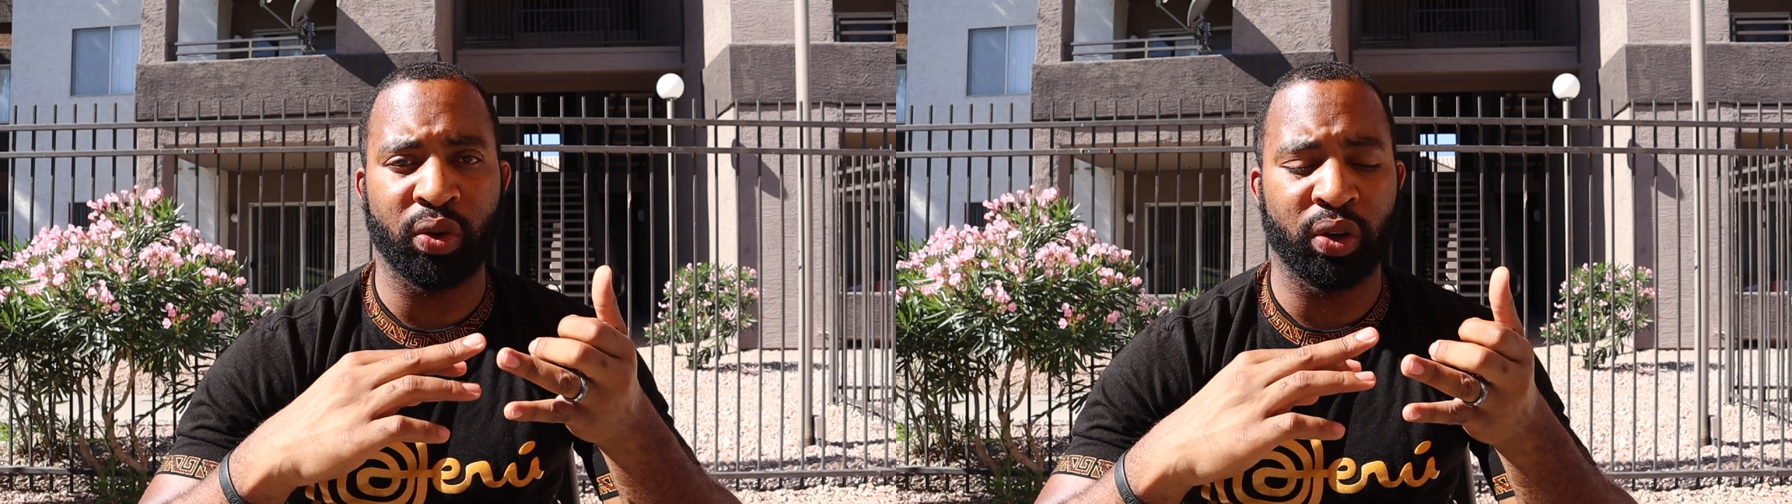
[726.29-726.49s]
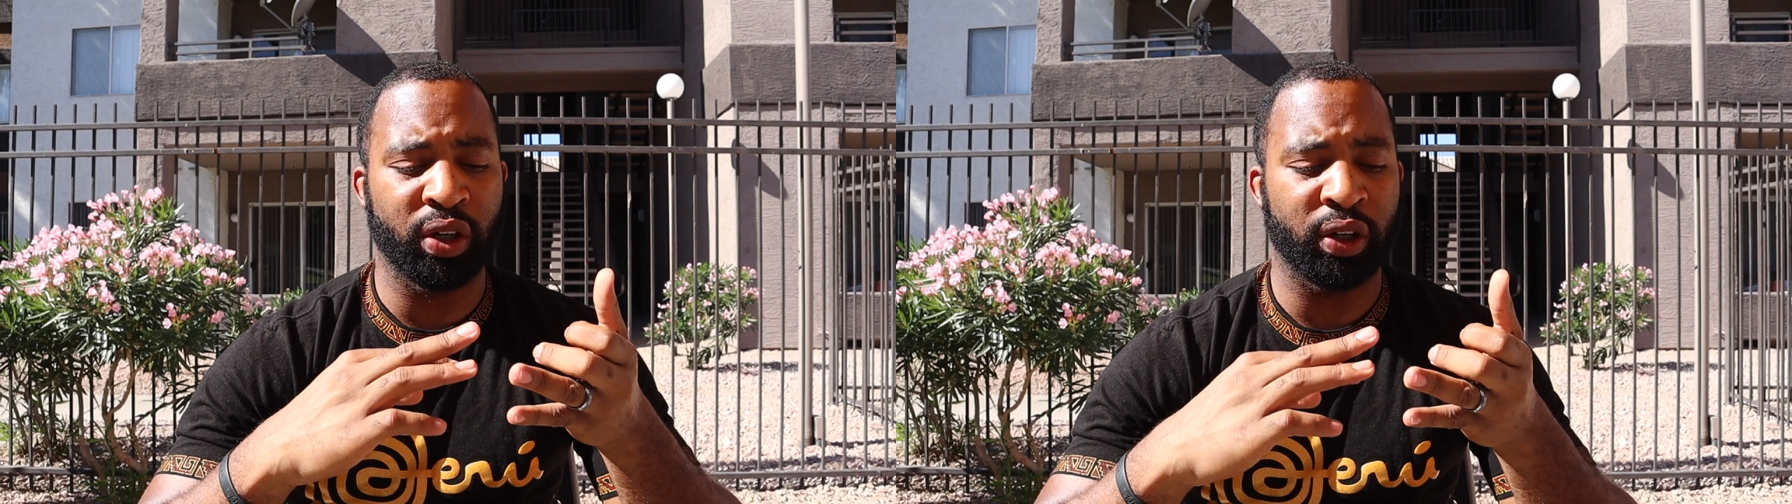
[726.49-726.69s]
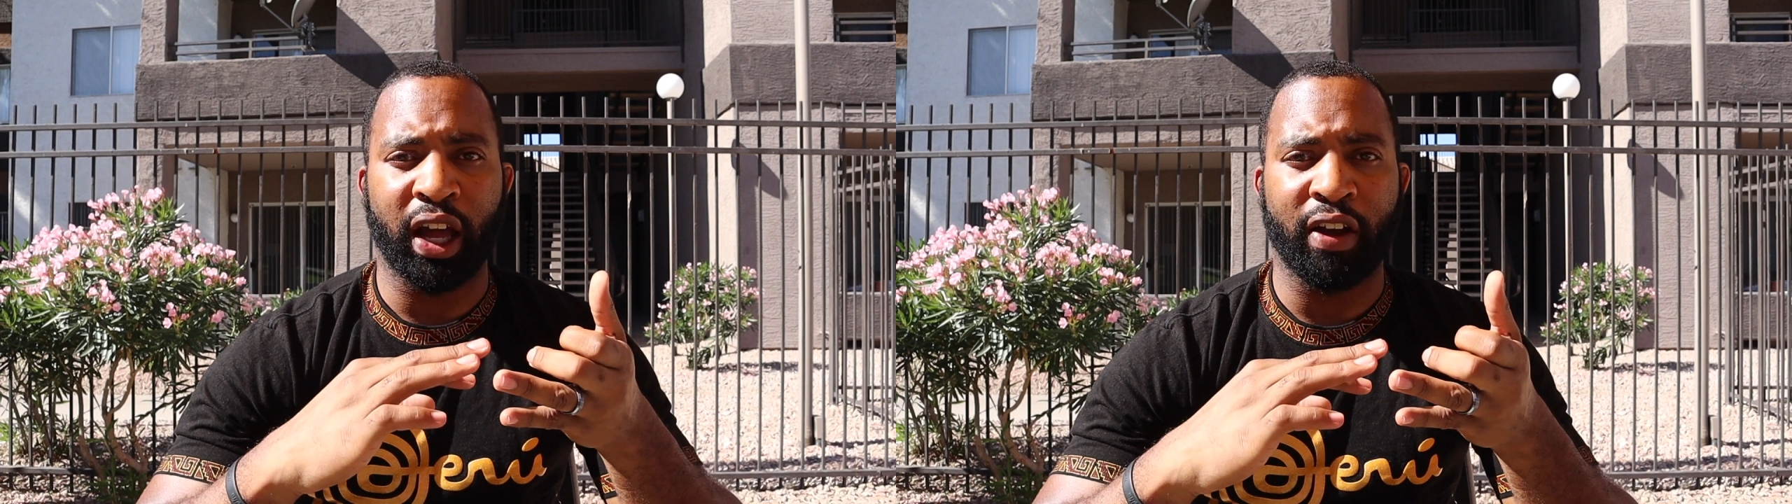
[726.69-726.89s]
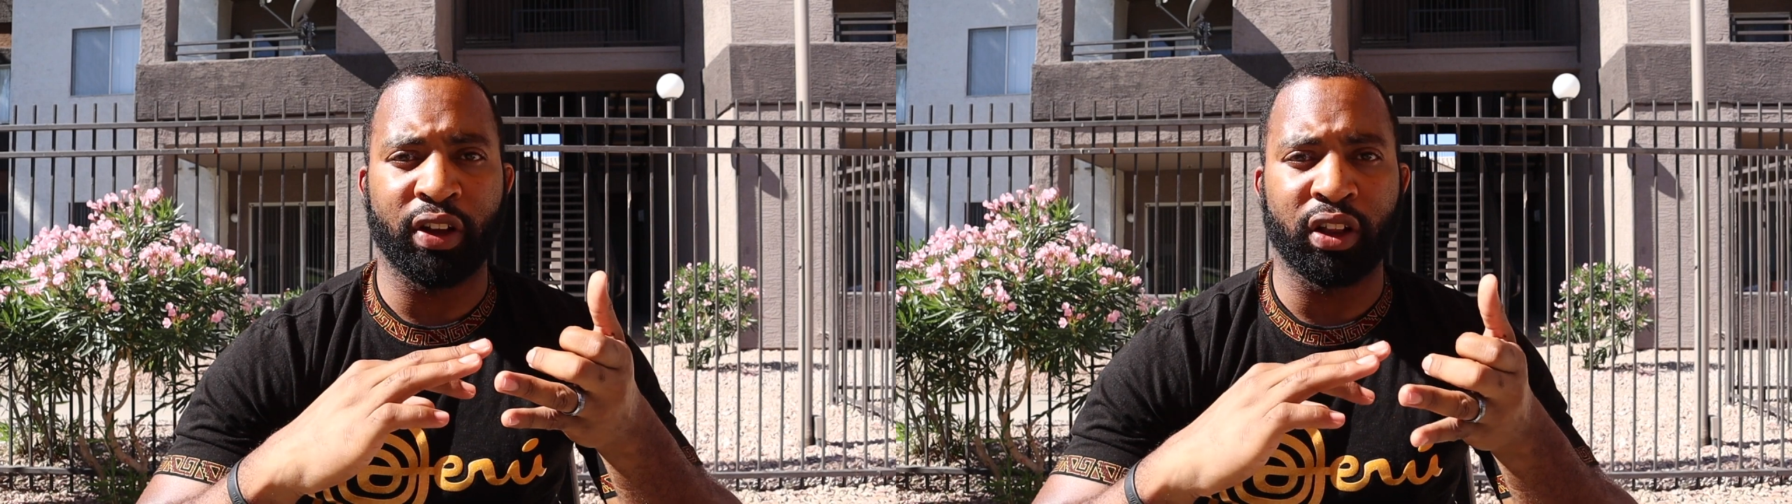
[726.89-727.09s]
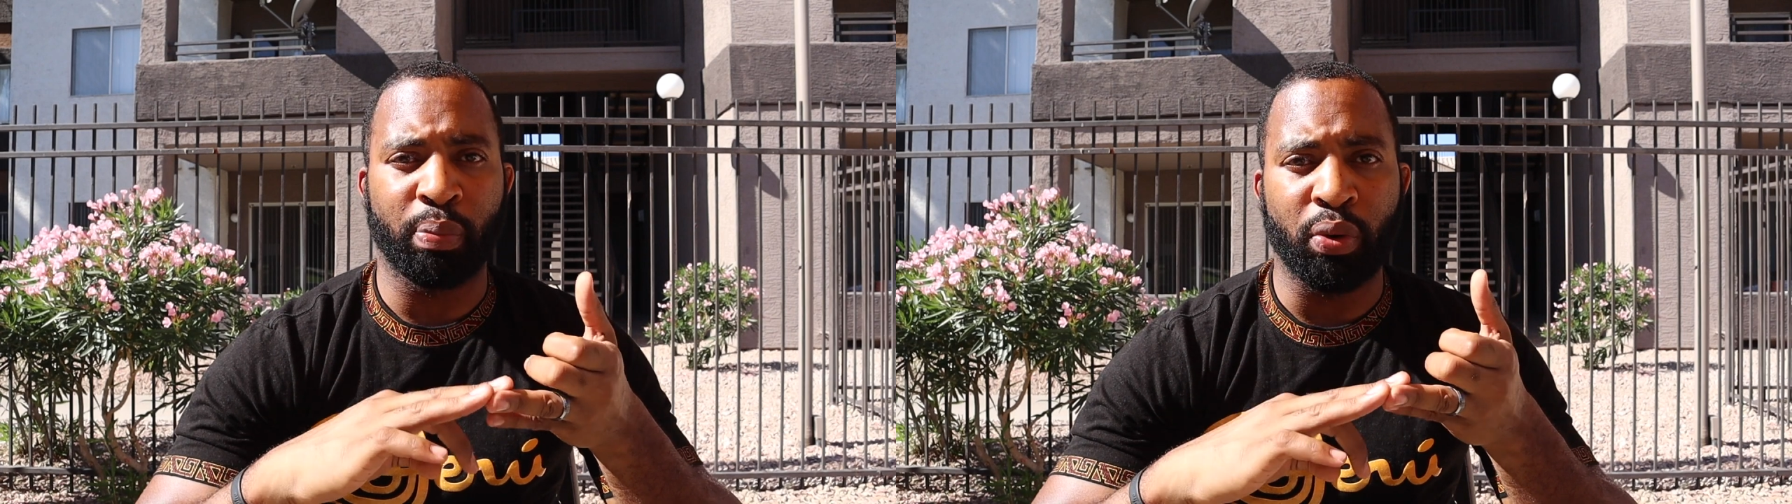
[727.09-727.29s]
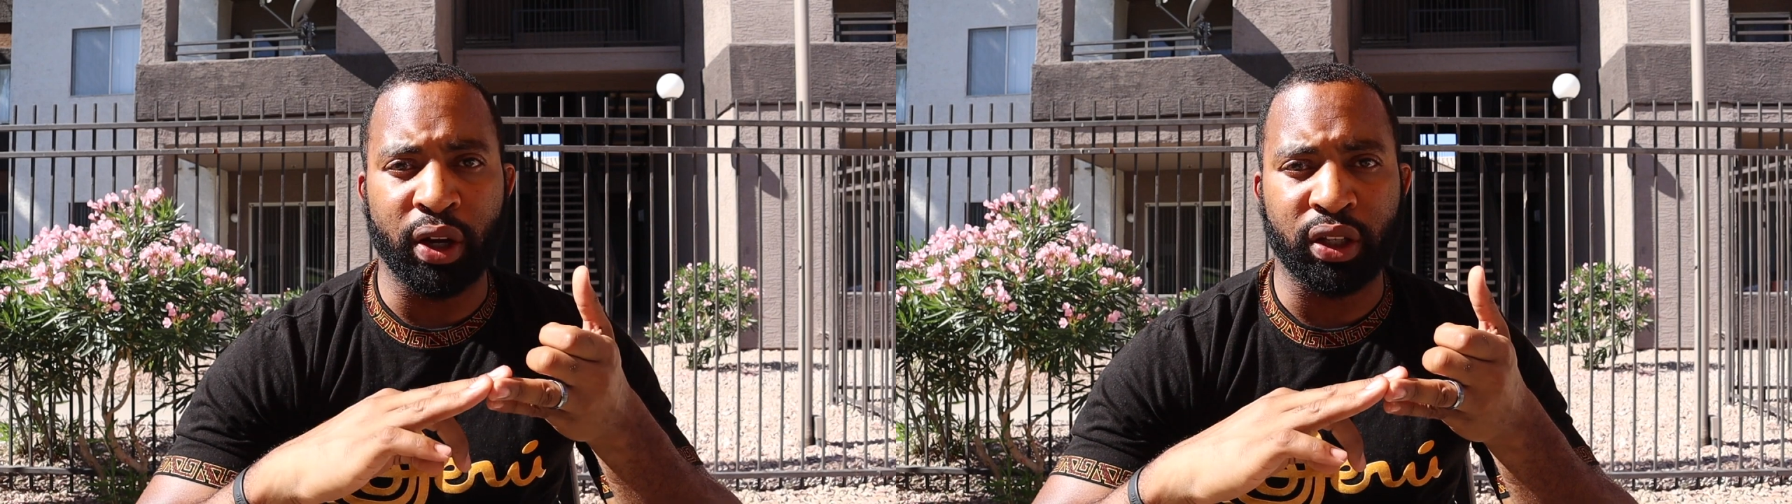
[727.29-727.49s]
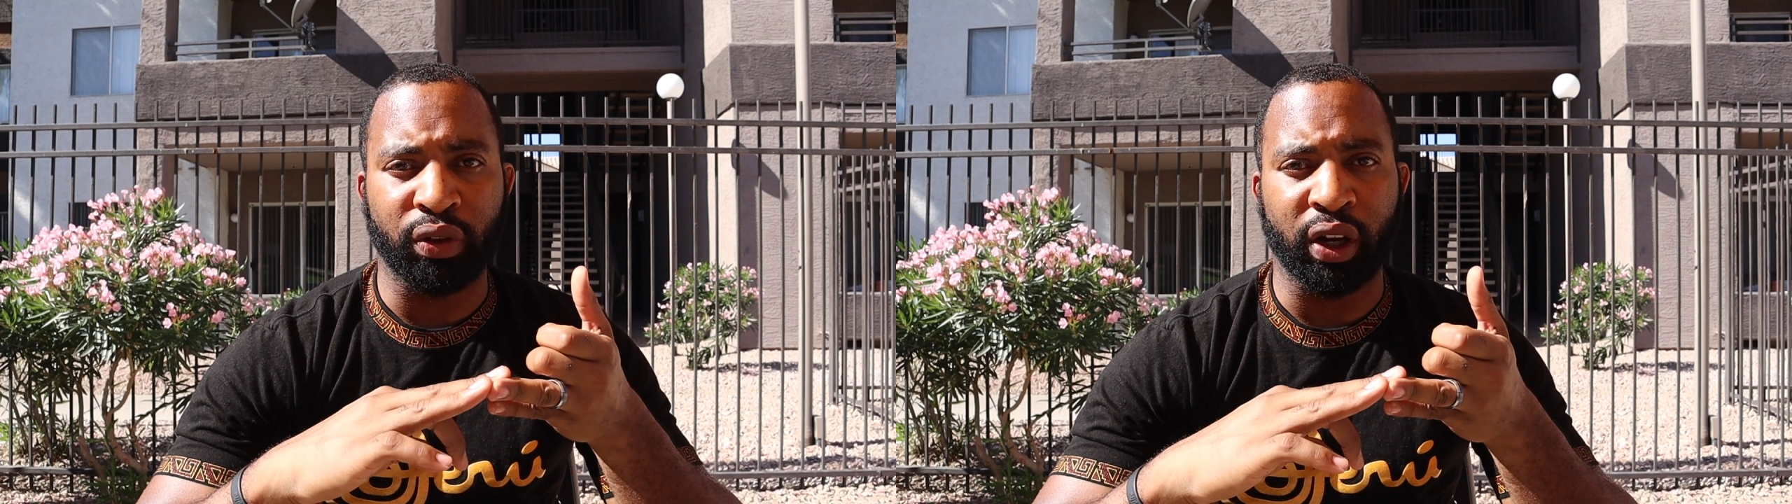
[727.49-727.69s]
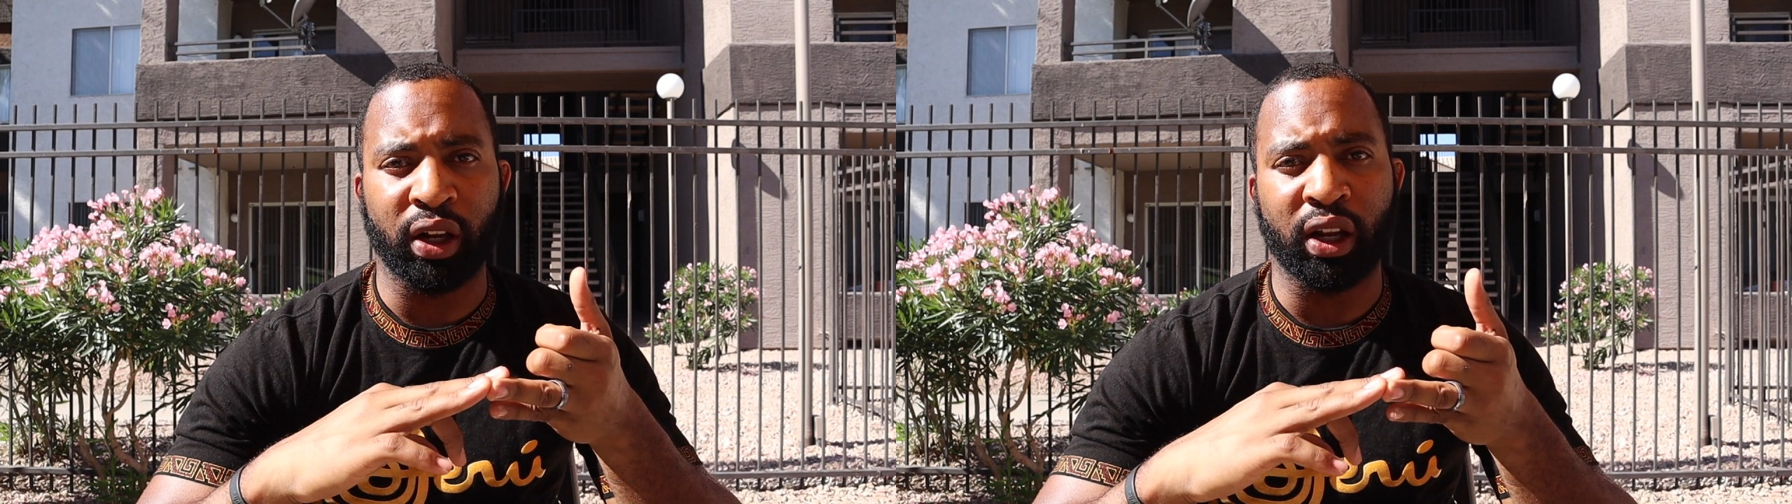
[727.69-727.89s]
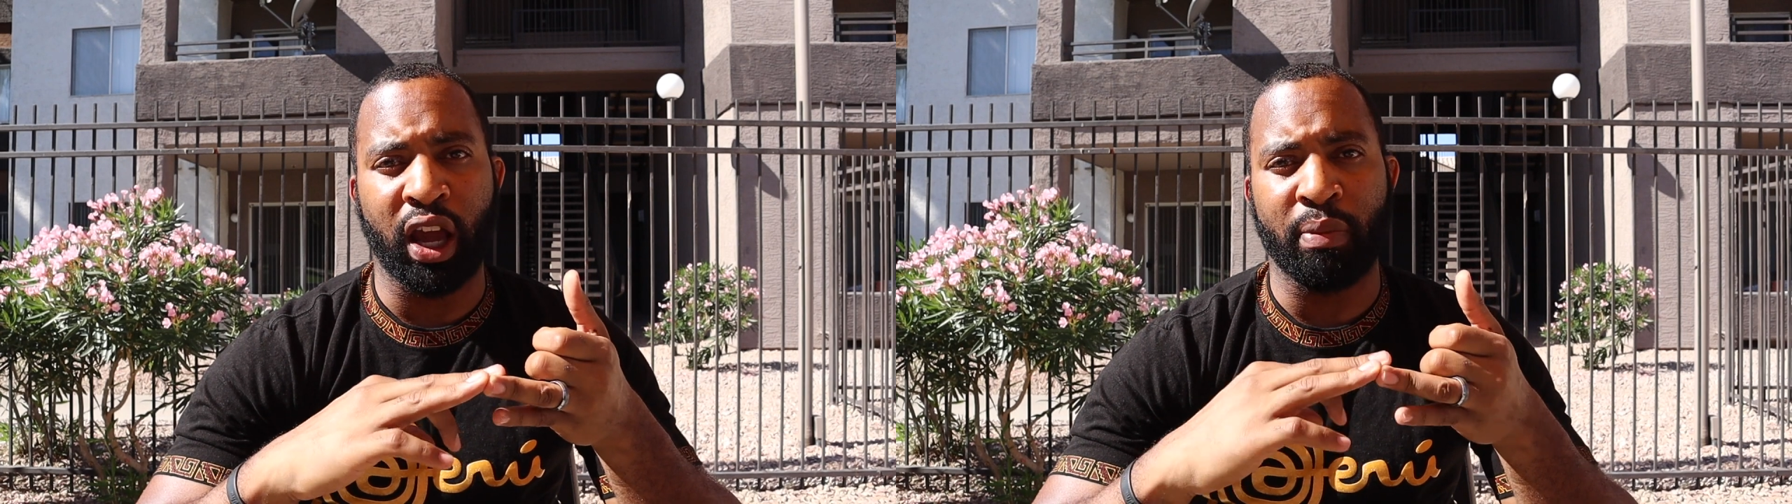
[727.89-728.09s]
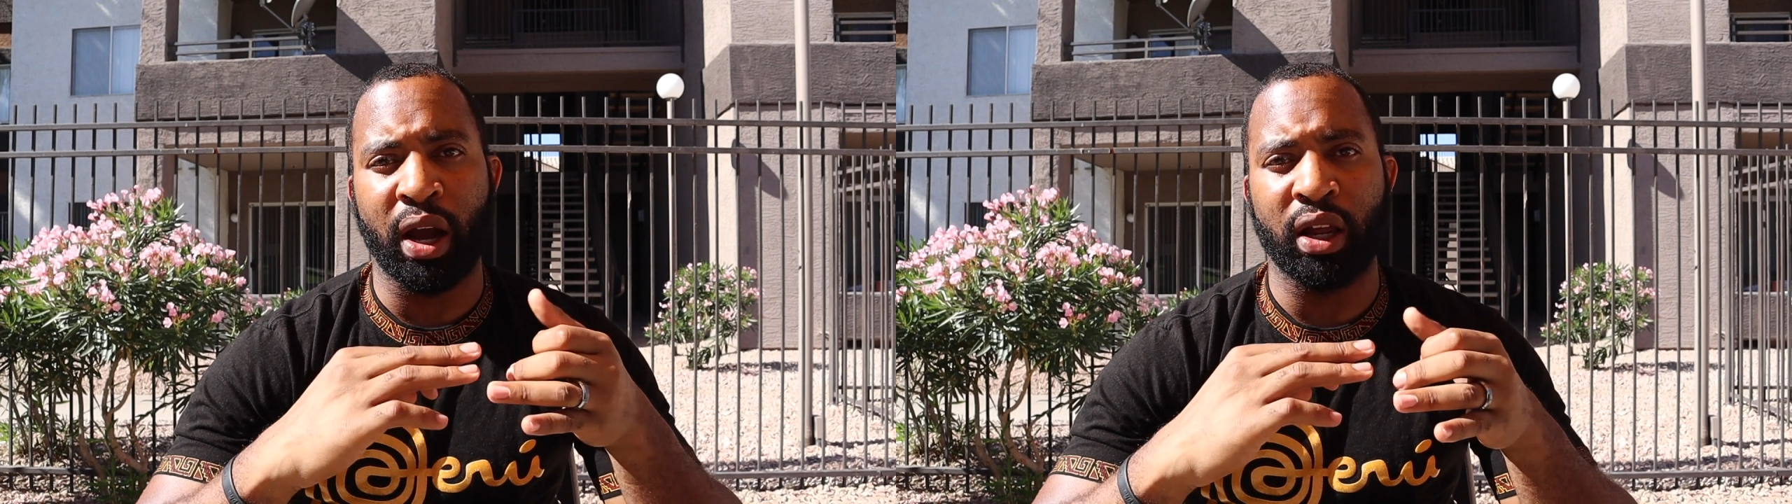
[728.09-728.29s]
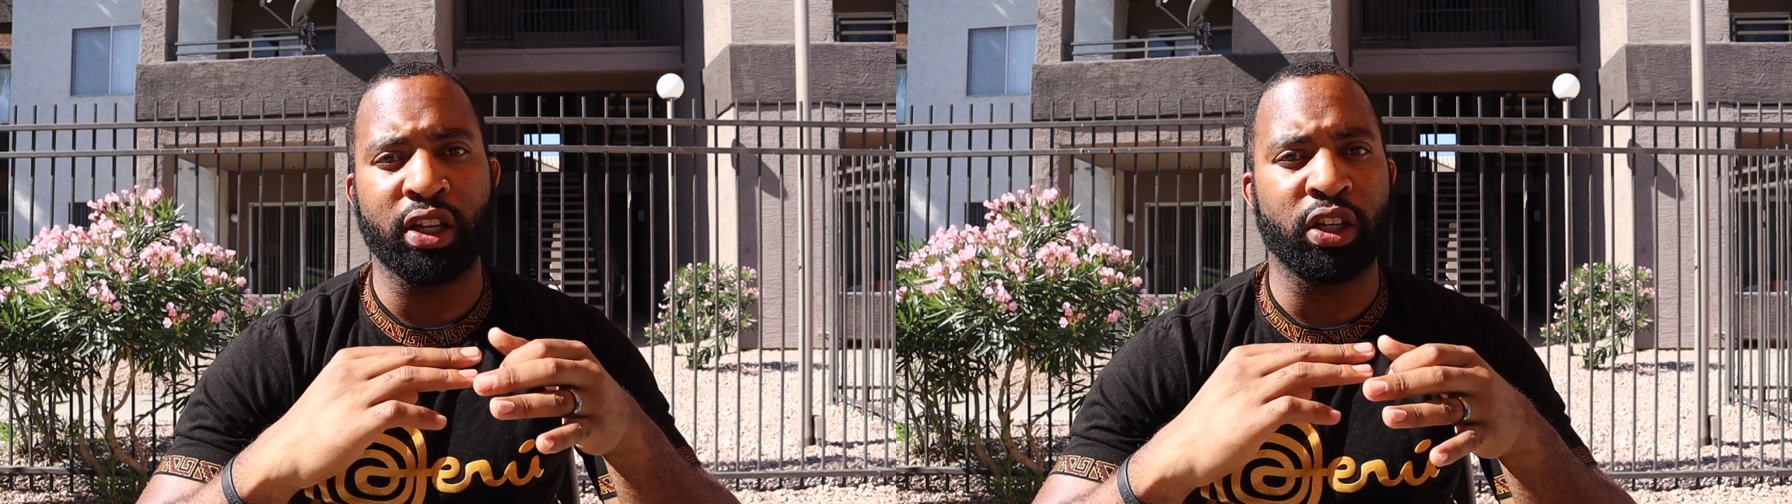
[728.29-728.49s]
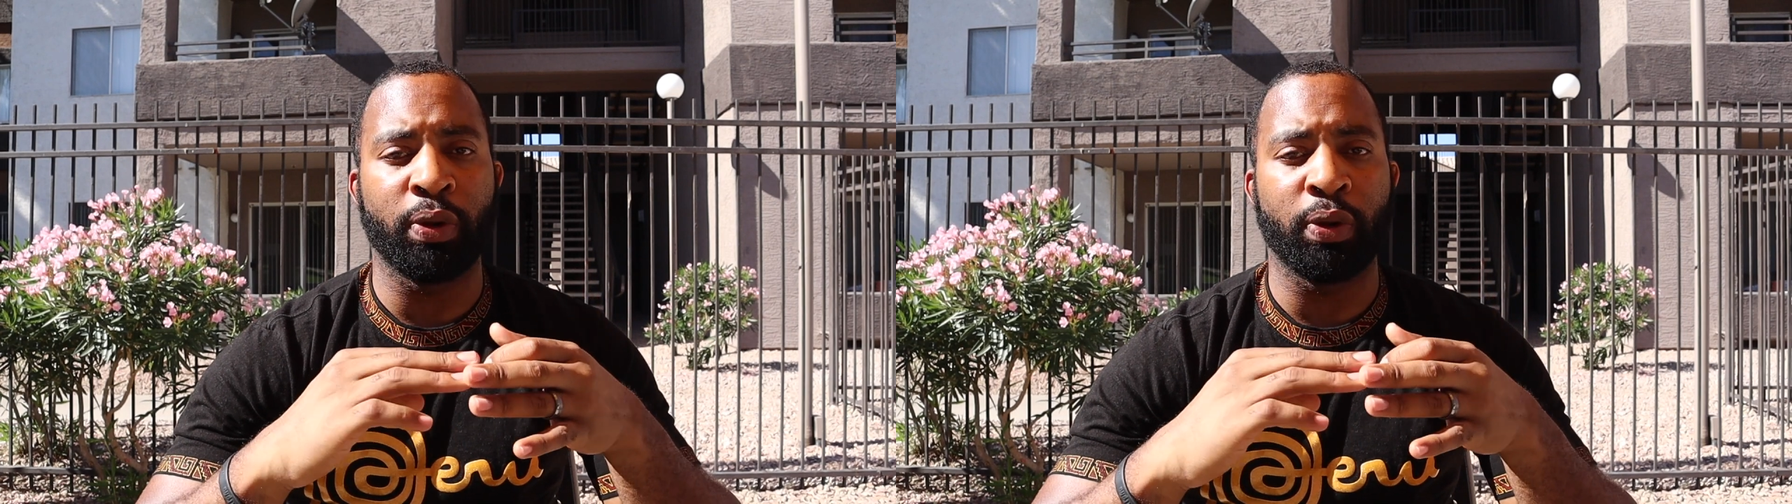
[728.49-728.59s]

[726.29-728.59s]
or having the points for airline mileage,